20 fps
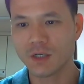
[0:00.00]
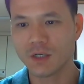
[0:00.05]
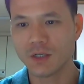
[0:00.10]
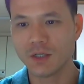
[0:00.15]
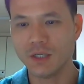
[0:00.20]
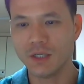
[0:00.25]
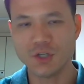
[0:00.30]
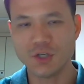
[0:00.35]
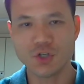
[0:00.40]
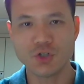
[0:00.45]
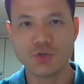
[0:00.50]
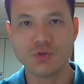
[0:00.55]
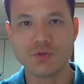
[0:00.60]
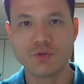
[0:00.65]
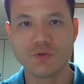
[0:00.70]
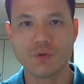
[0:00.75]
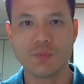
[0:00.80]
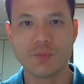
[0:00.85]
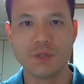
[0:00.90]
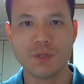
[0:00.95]
issues
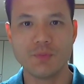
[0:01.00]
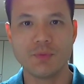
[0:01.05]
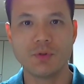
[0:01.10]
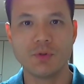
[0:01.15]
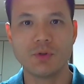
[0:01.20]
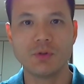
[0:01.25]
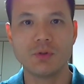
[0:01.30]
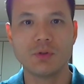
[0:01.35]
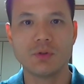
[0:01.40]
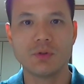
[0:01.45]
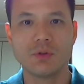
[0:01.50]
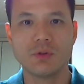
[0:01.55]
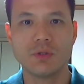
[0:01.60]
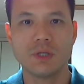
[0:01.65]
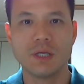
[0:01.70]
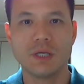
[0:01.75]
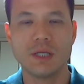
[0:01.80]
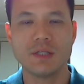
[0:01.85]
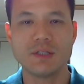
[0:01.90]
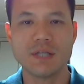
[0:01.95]
for people,
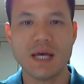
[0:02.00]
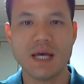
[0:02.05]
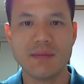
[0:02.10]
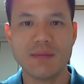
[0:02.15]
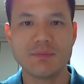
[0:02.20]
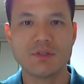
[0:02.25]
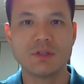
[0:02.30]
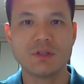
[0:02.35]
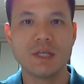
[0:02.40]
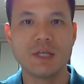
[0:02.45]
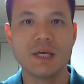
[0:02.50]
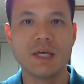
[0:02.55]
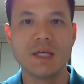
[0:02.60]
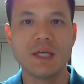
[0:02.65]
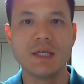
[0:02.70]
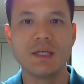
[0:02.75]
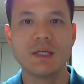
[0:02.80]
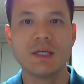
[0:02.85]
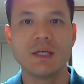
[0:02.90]
and time delay,